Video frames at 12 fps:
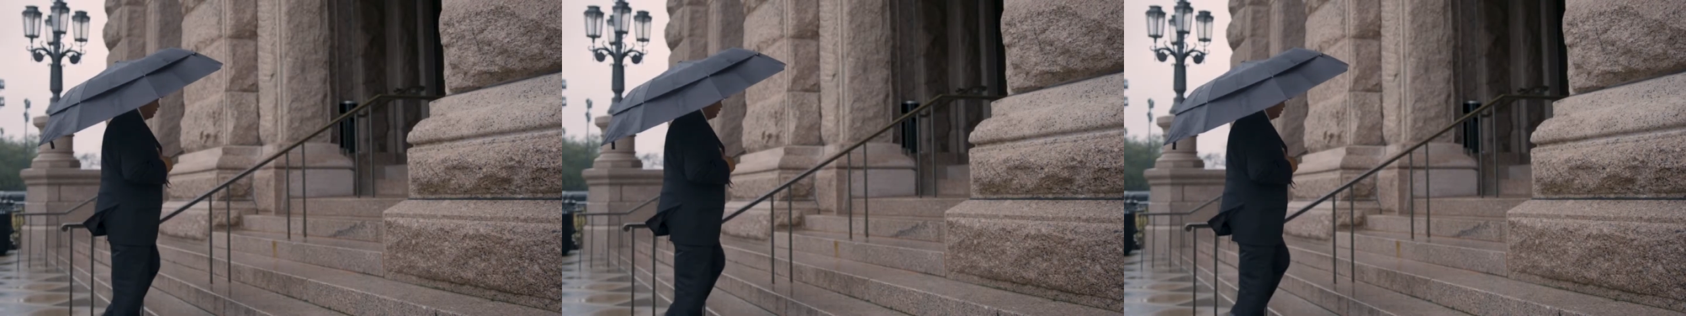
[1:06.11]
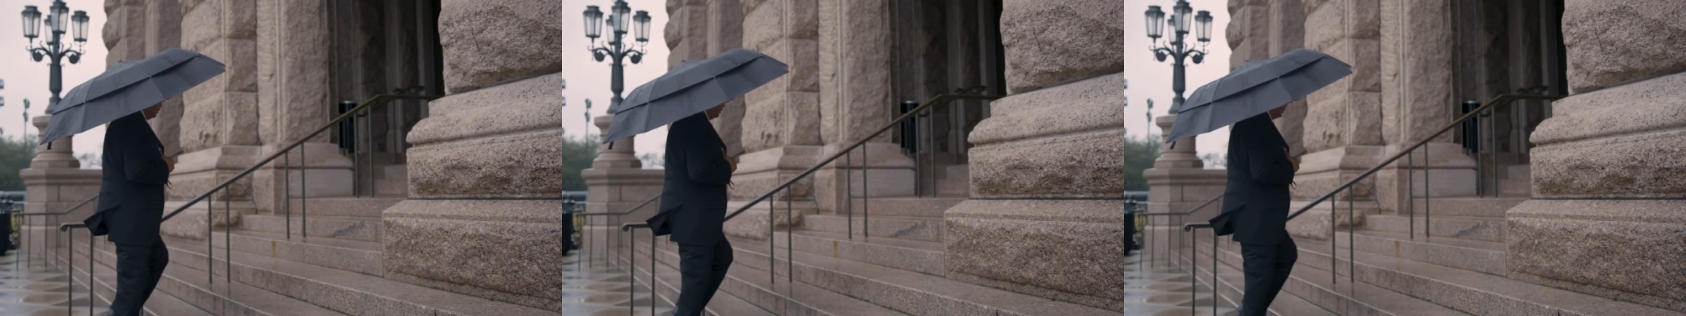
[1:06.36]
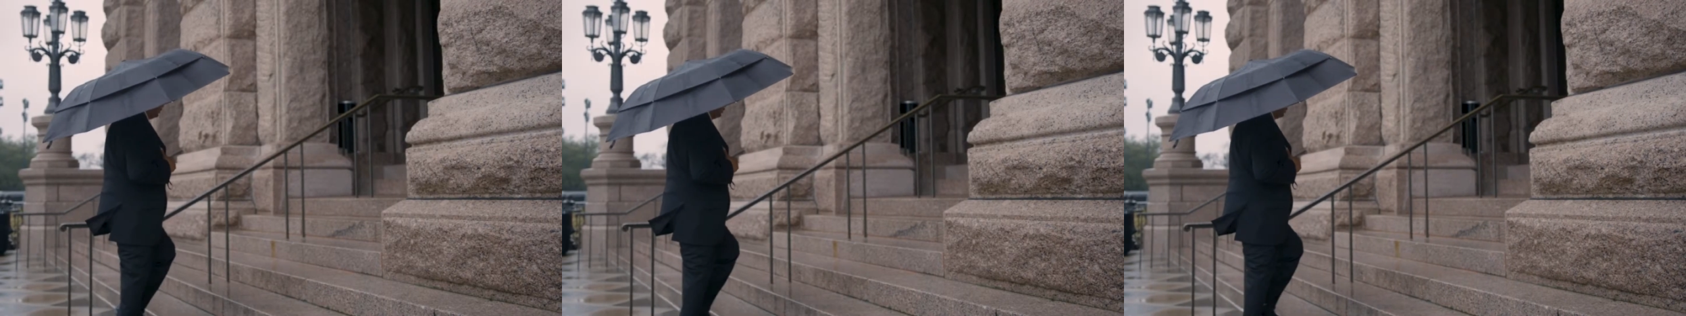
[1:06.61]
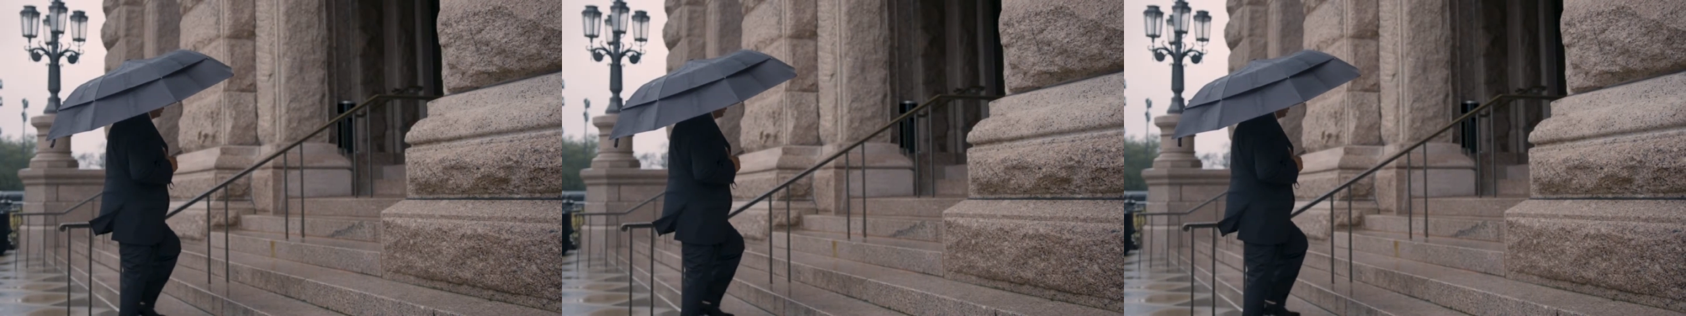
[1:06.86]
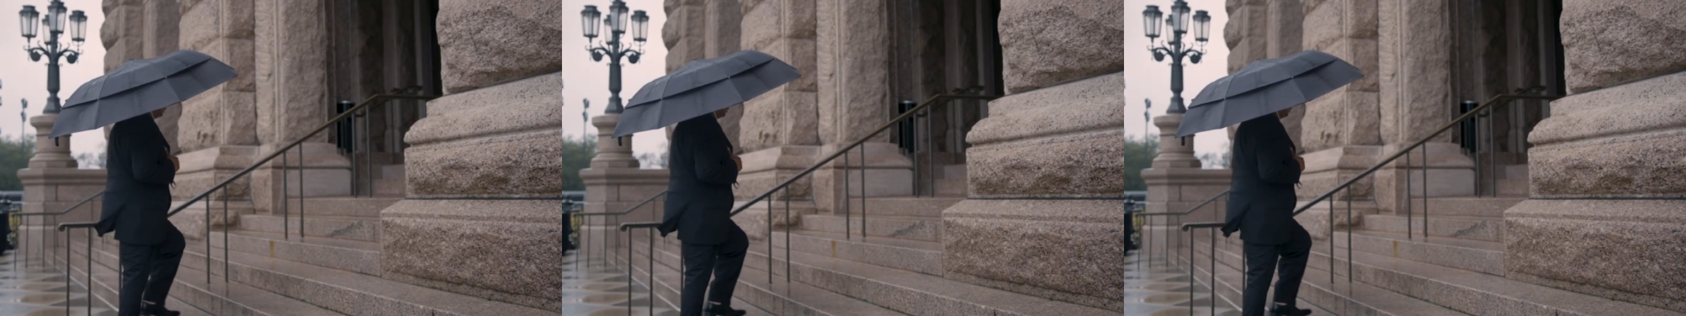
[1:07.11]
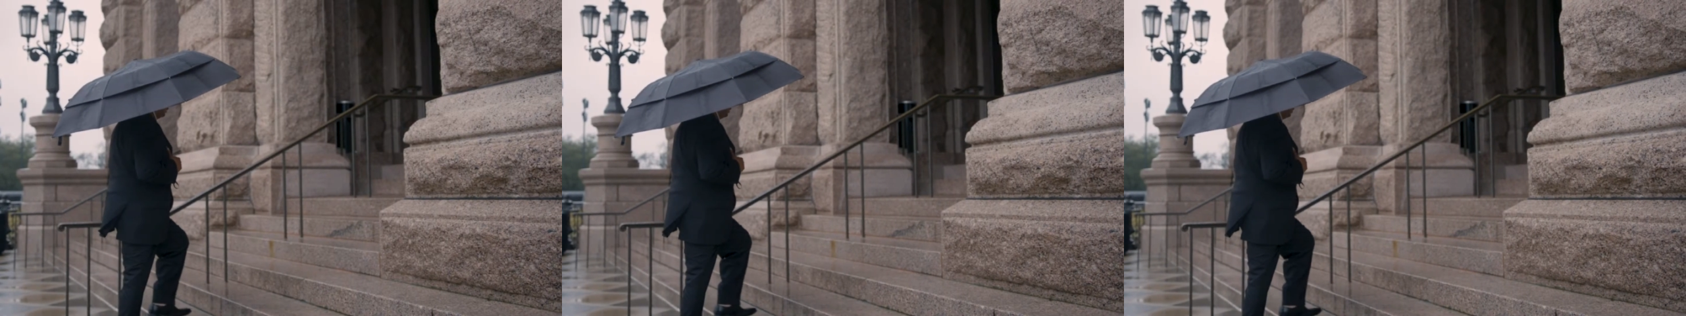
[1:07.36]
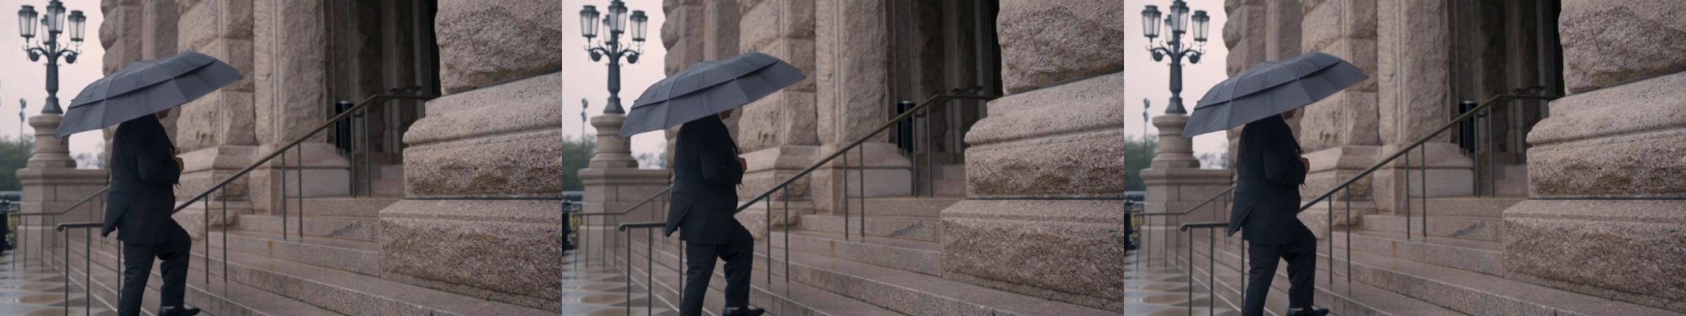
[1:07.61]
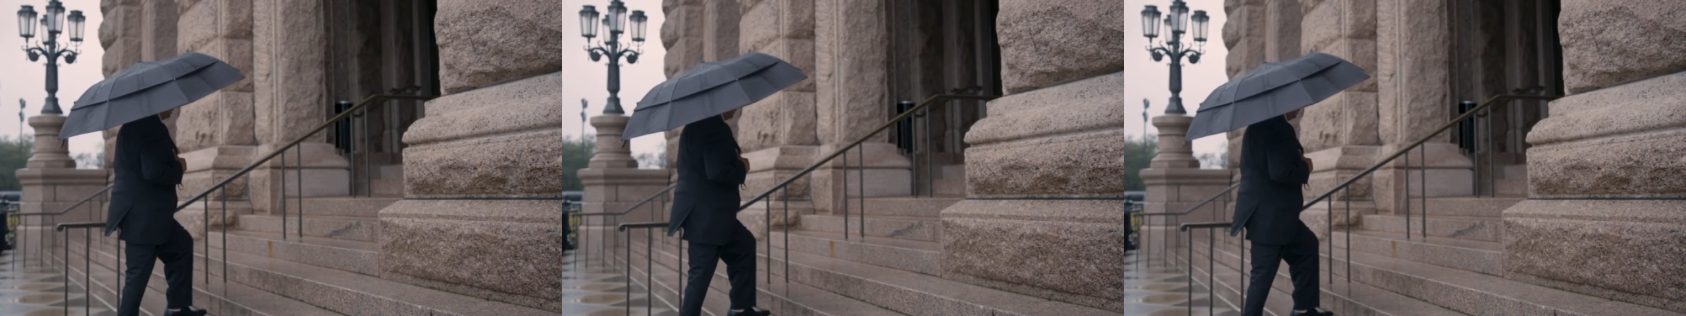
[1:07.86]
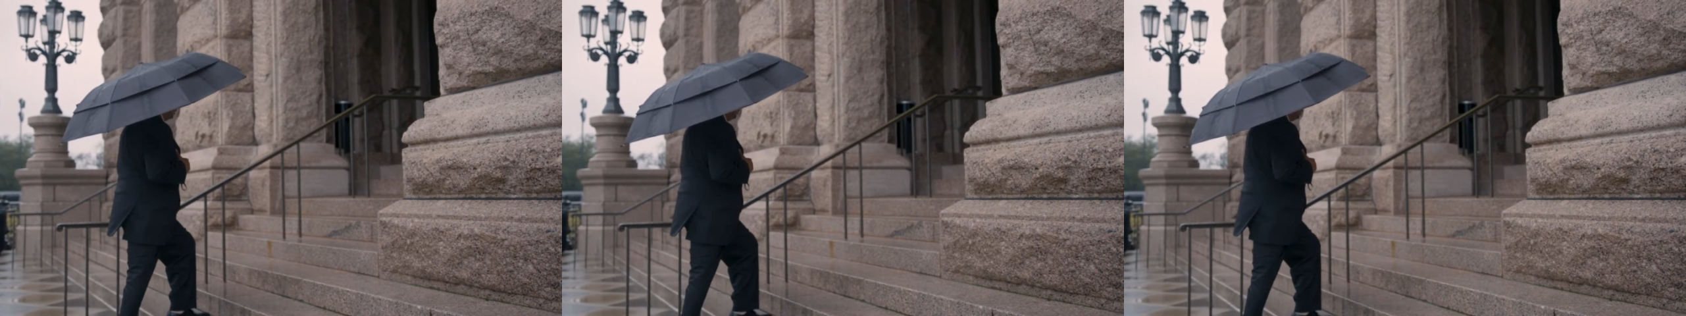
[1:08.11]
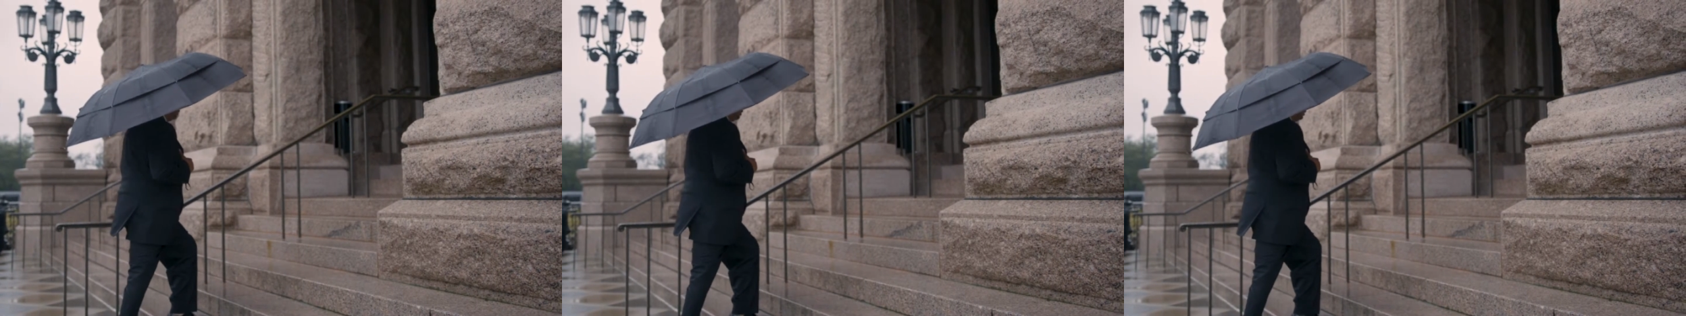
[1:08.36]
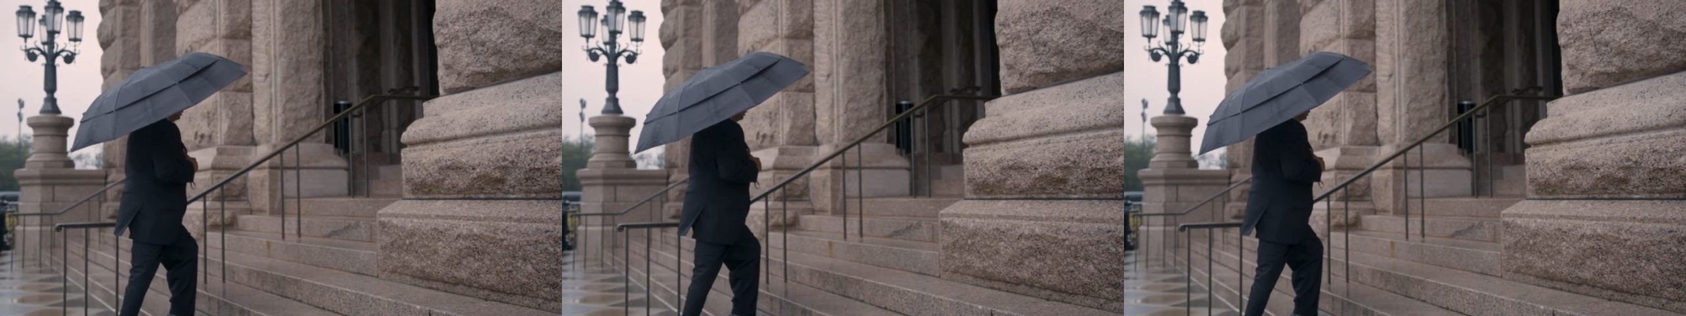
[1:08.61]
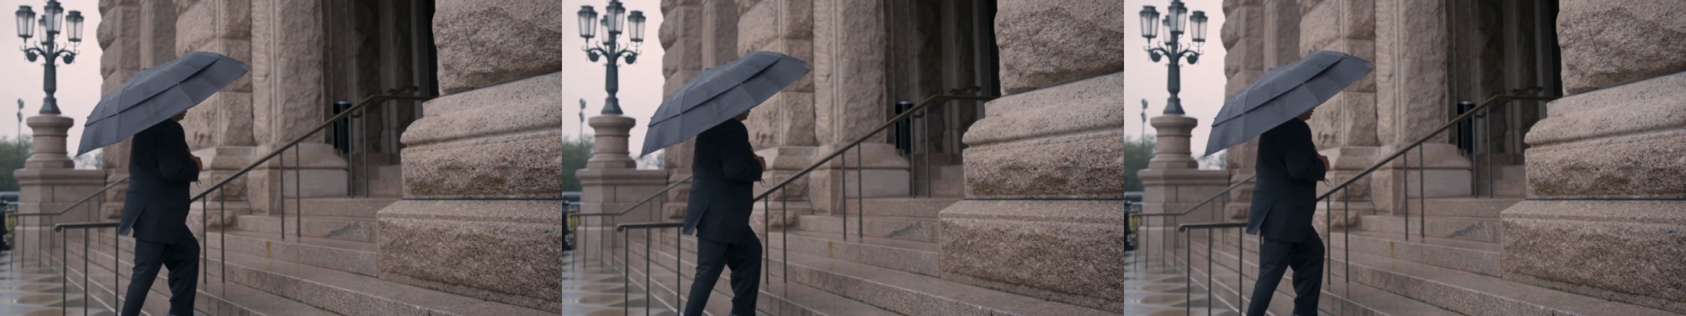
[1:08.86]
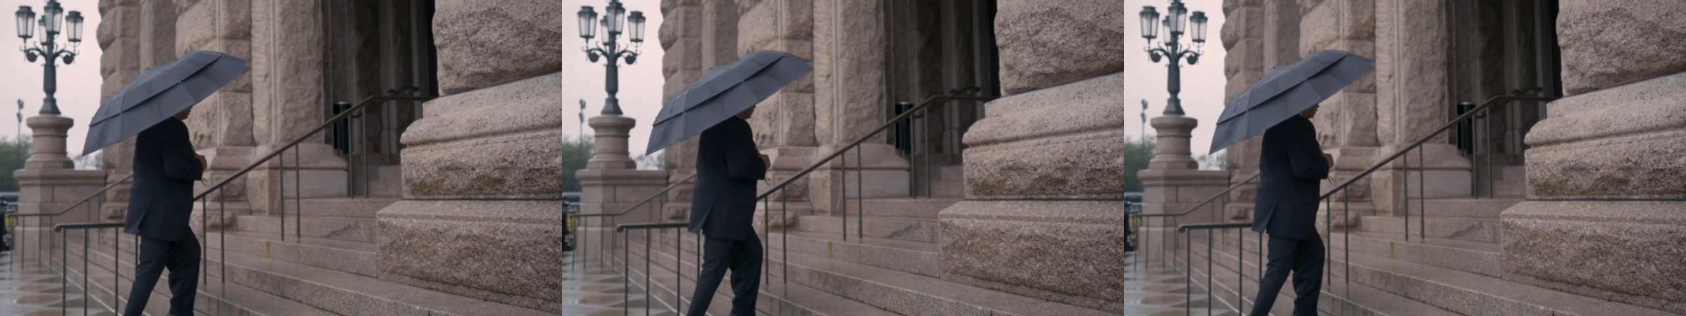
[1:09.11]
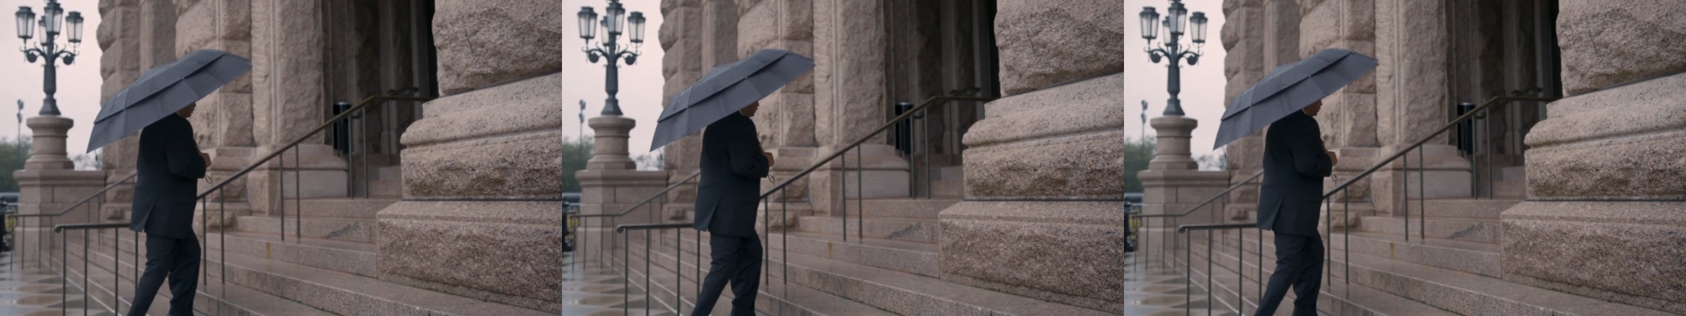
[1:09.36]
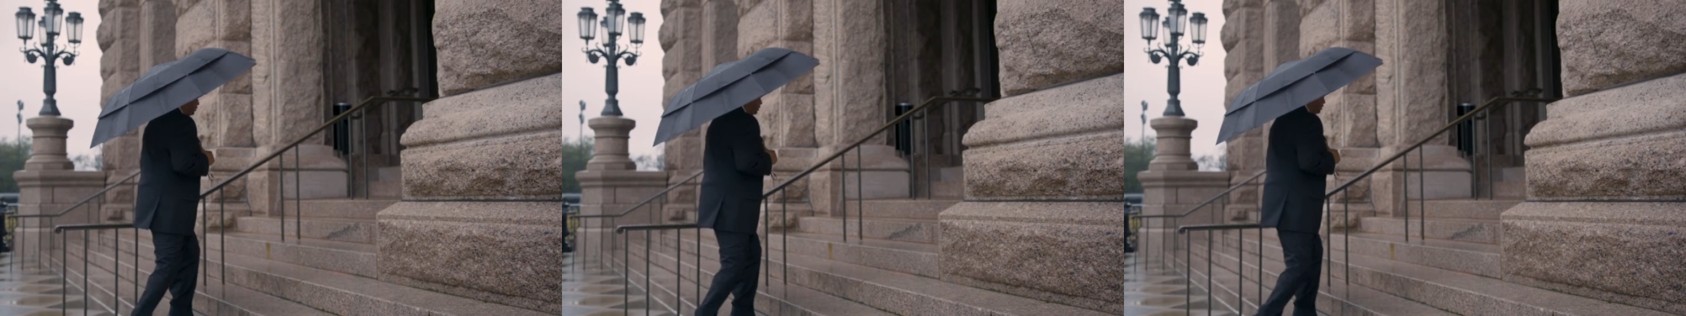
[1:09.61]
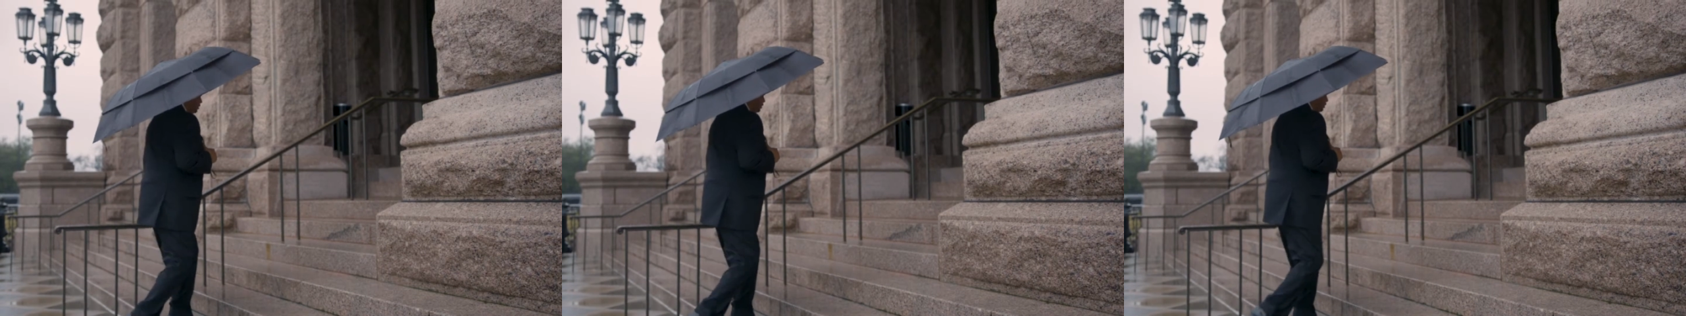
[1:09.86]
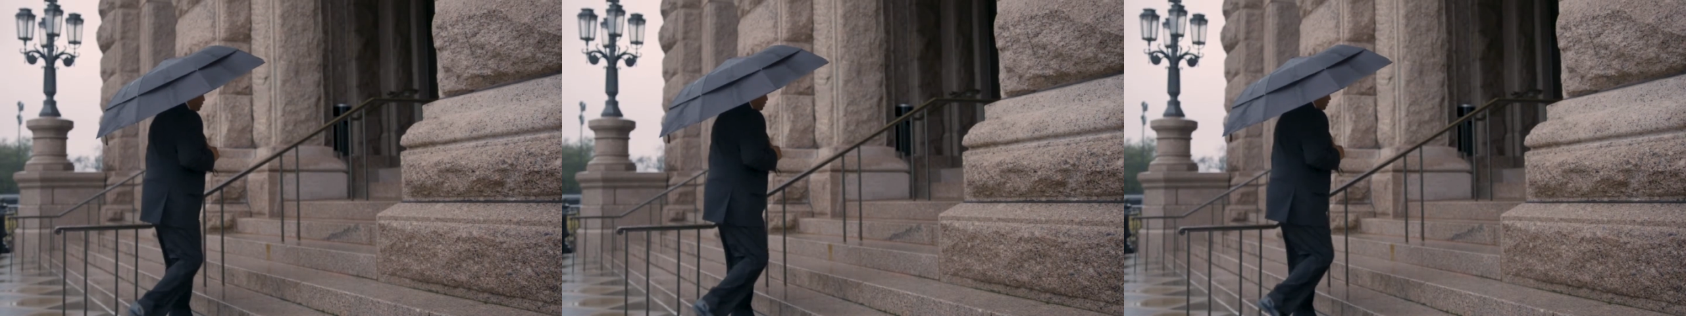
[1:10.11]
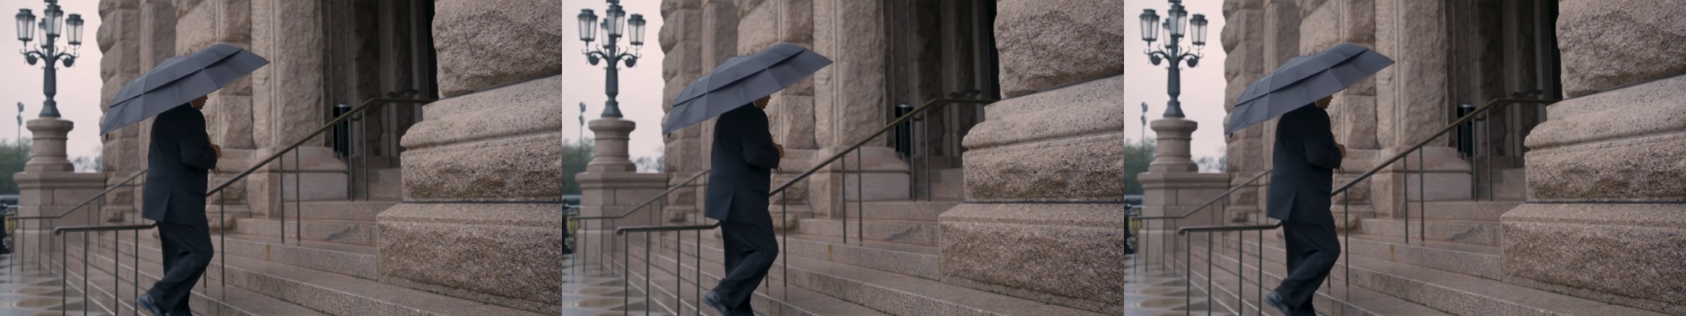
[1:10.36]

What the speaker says: Nobody's mouth can be seen.